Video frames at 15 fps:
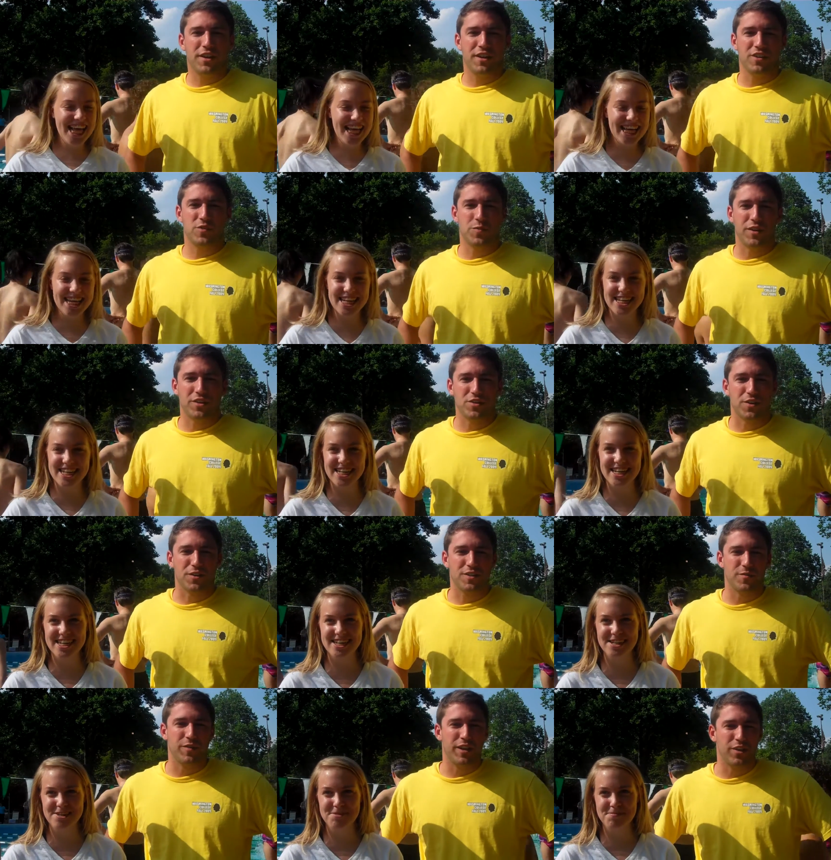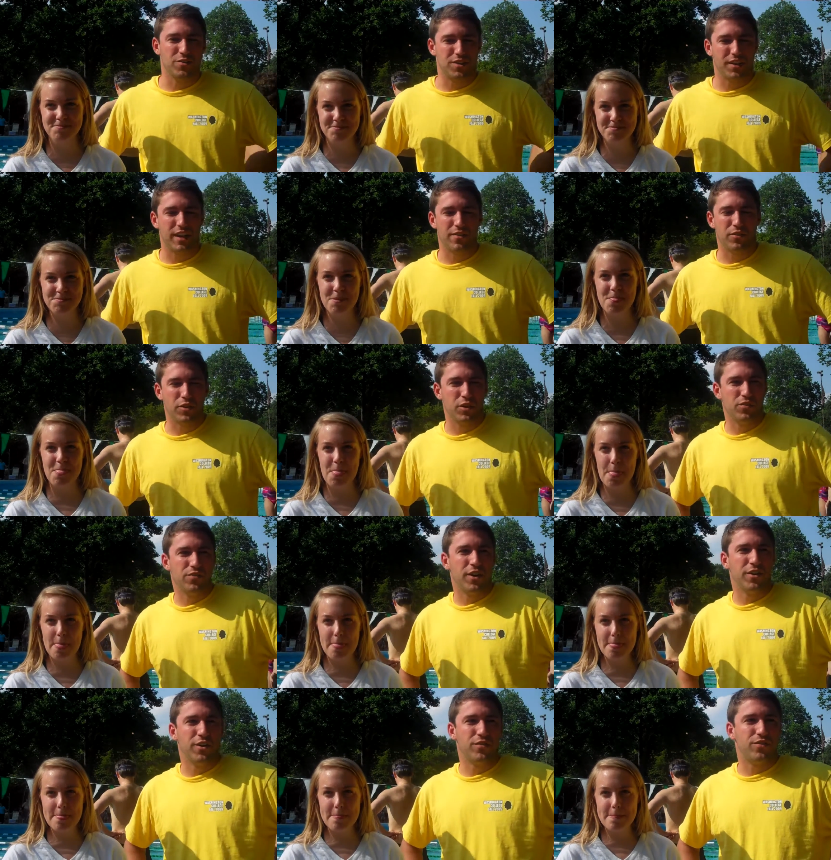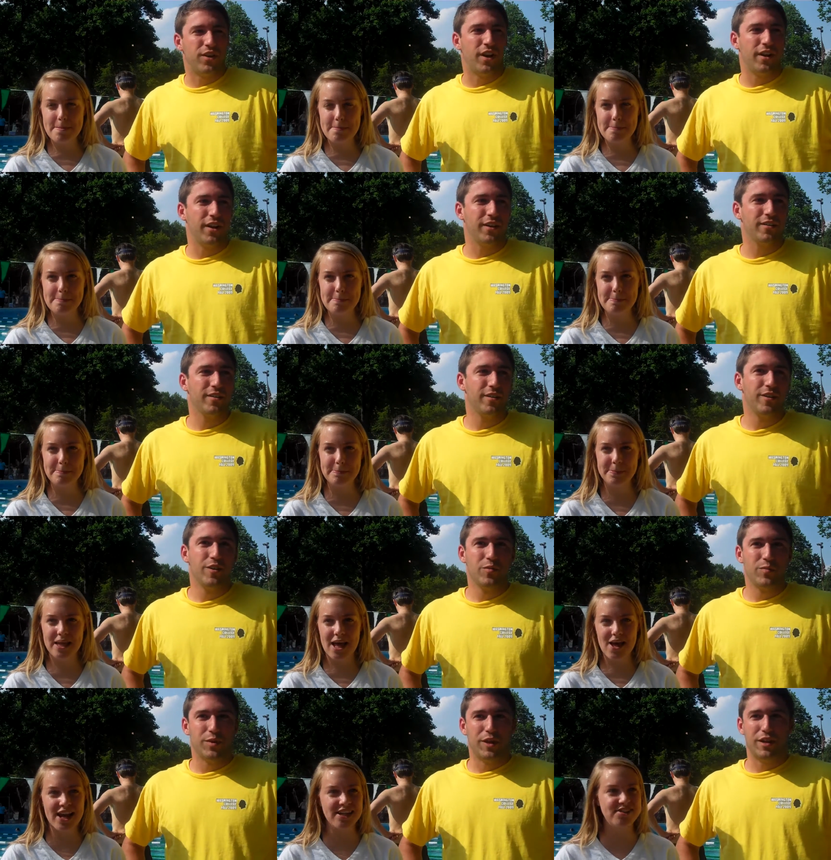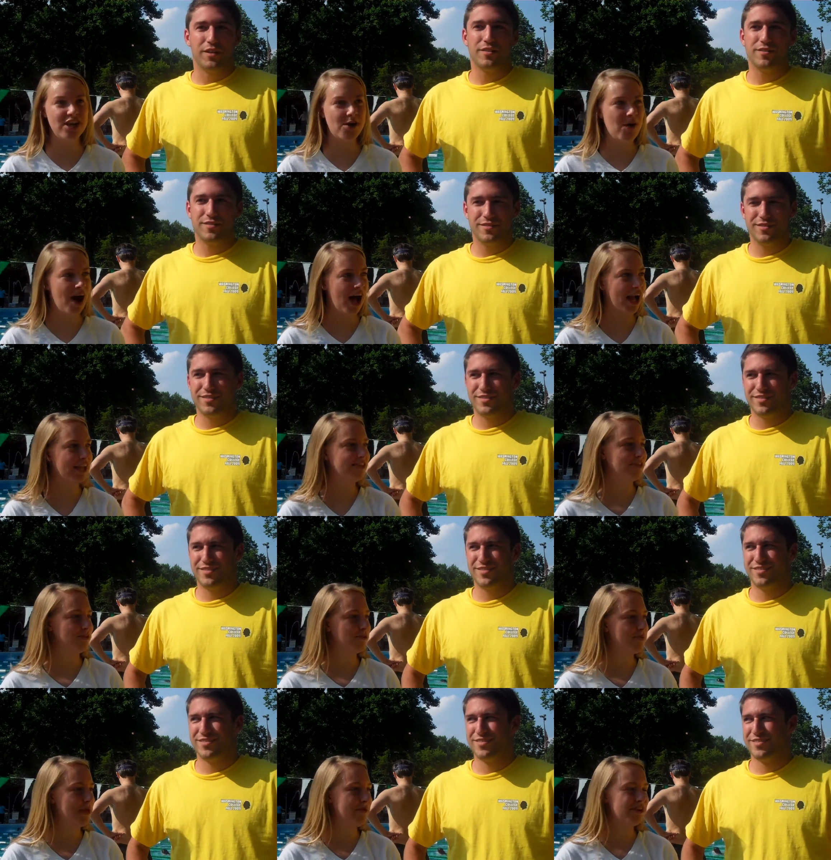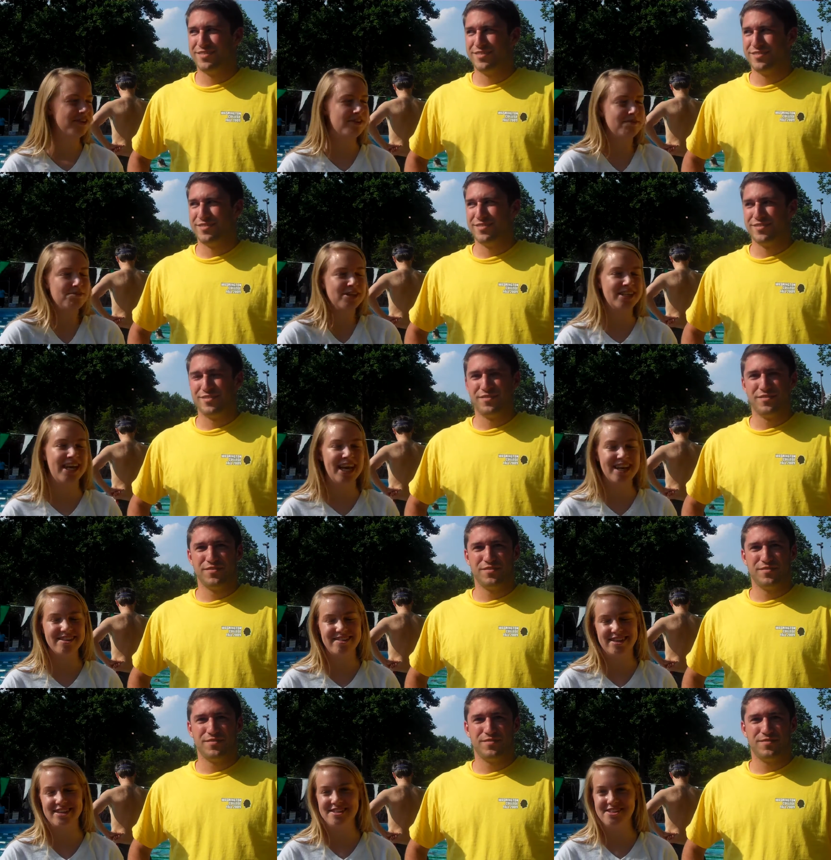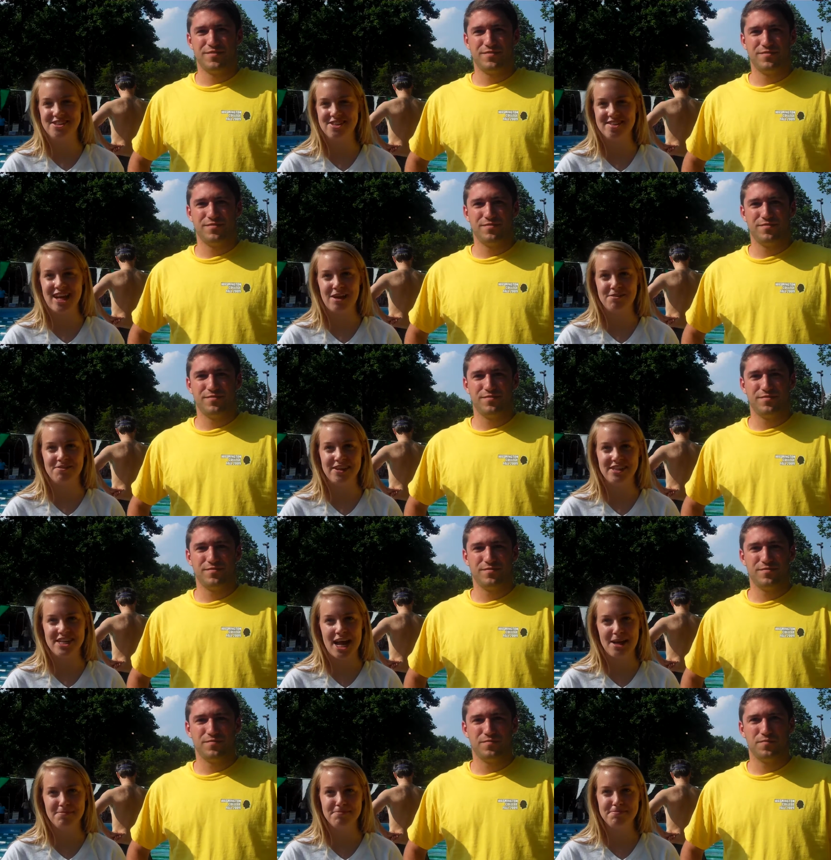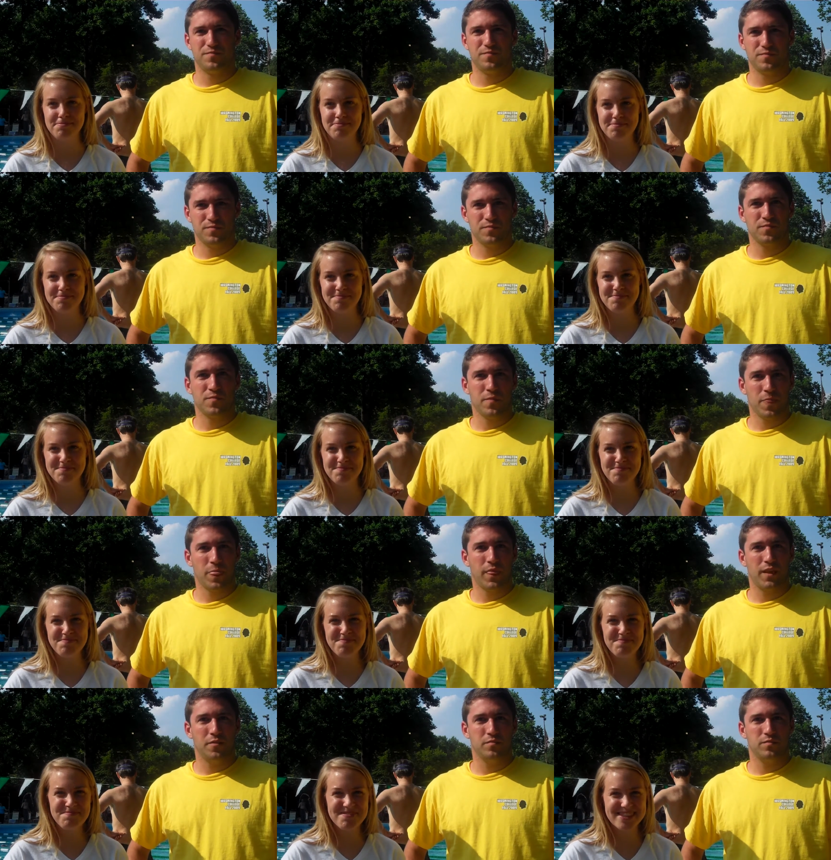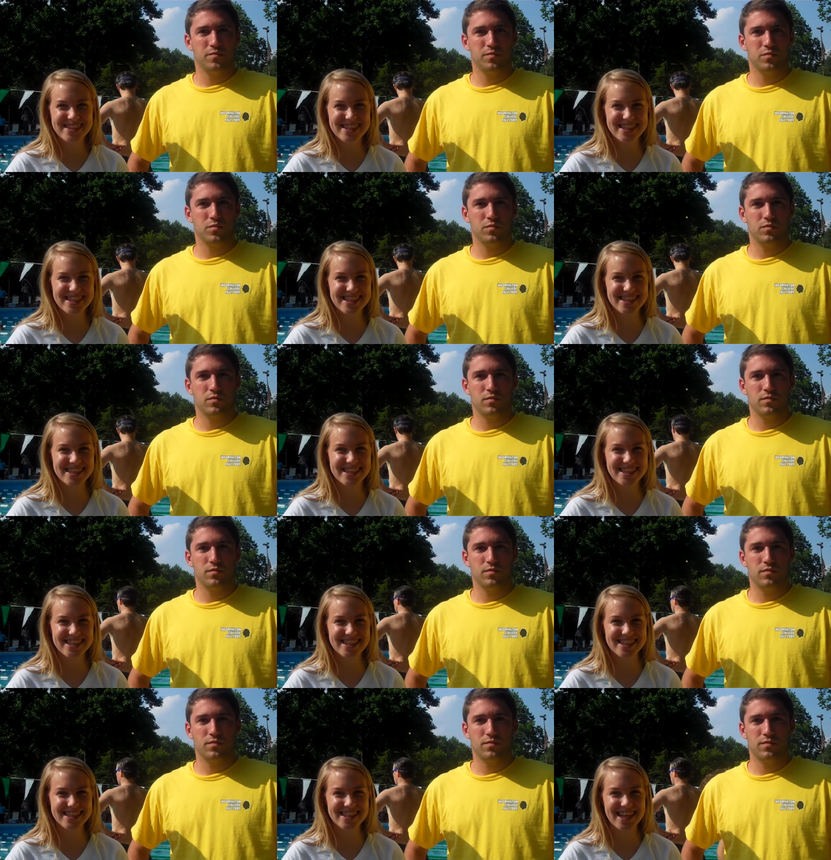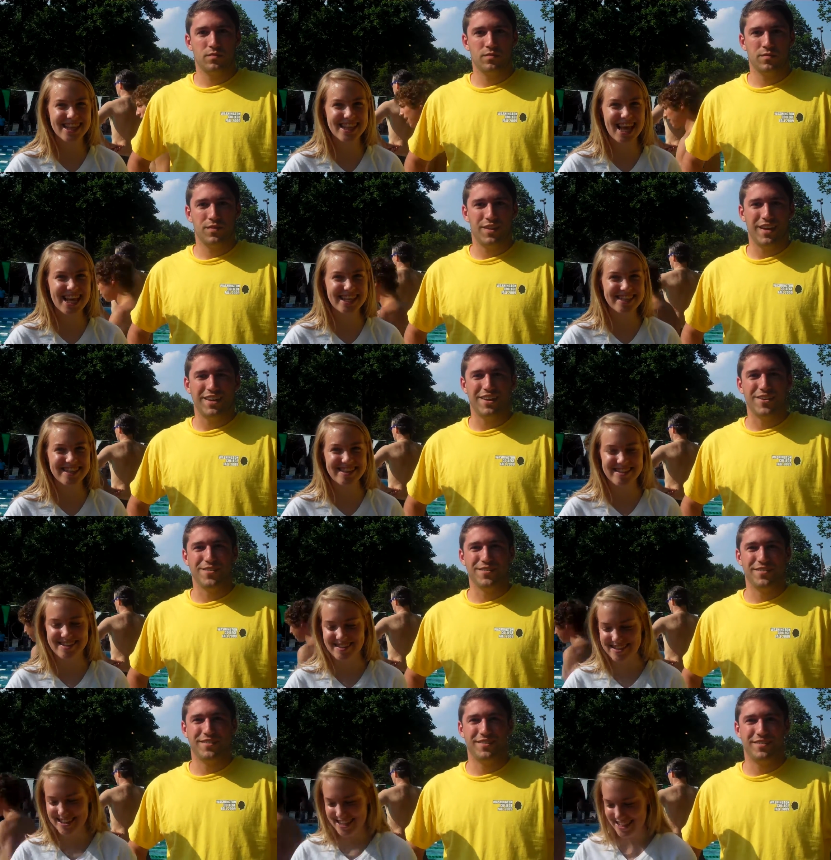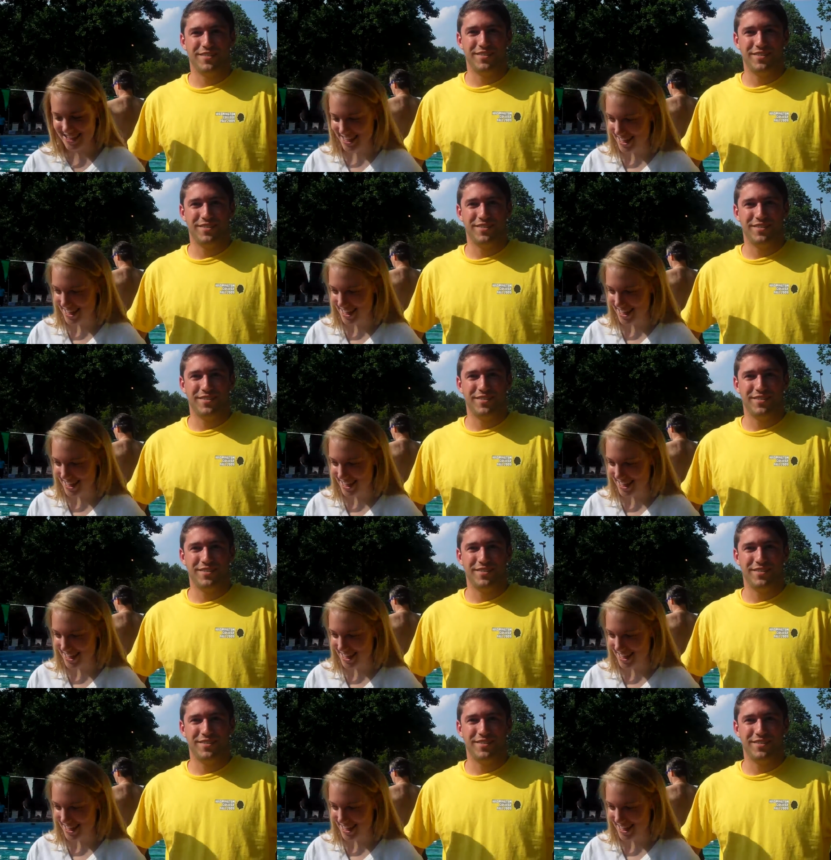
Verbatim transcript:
Speaker 1: kids play Sharks and Minnows. They can have a little fun on Friday. But it's so
Speaker 2: hot, so we'll maybe do some relays and just have a fun time.
Speaker 1: All right, great. There you have it. Thanks a lot, guys. Thanks. Thank you.